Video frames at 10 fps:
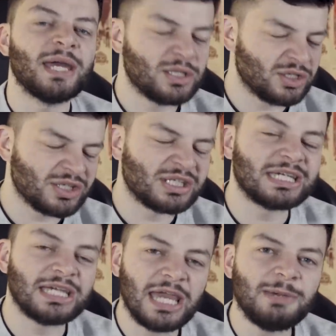It's just to
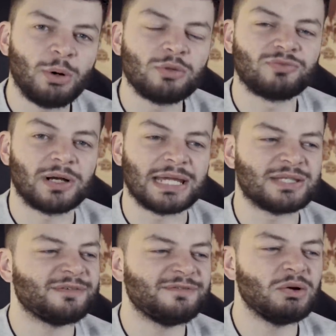keep on running,
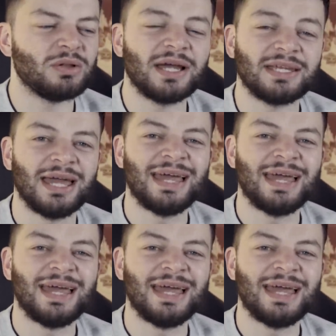to feel like